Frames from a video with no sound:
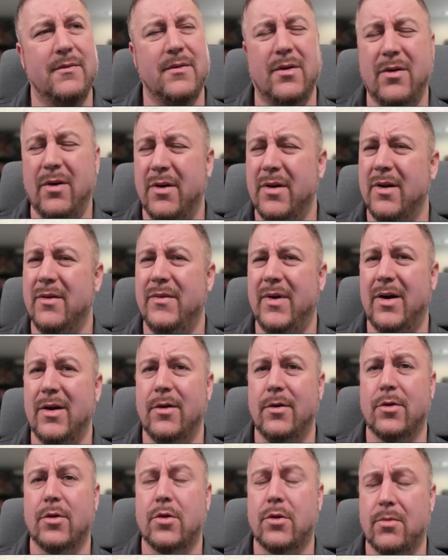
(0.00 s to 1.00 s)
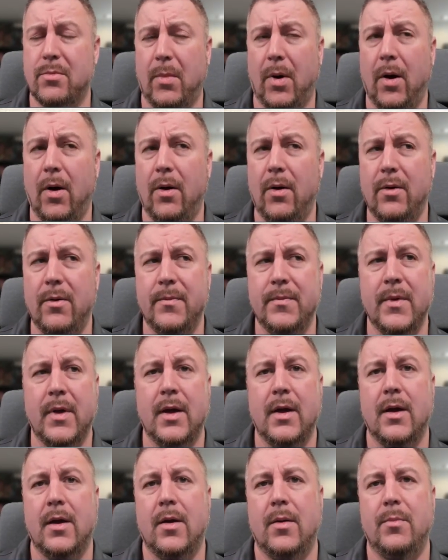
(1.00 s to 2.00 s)
The loadout value is small,
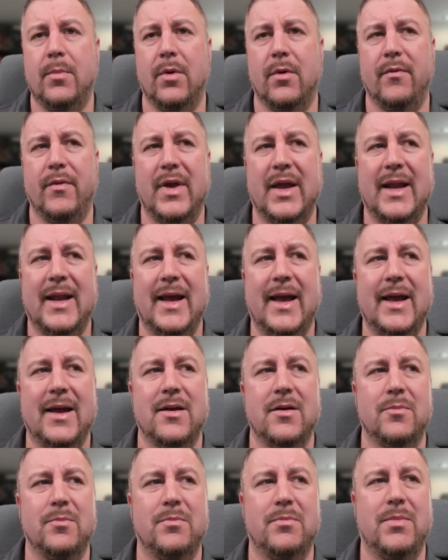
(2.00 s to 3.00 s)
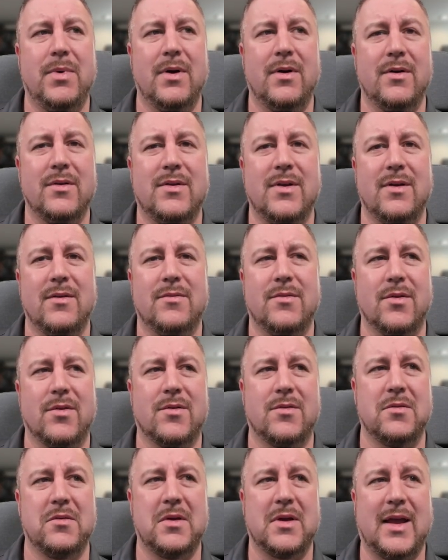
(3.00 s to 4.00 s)
but the innate ability of
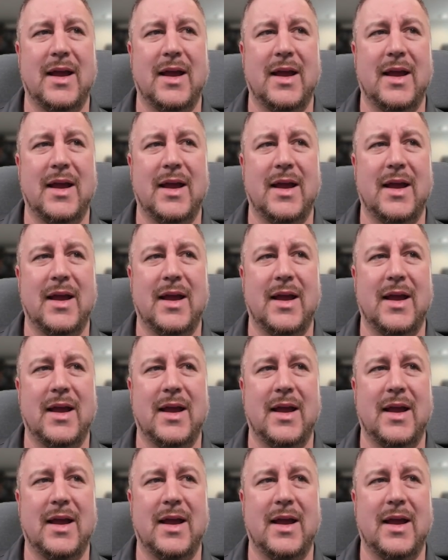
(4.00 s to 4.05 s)
just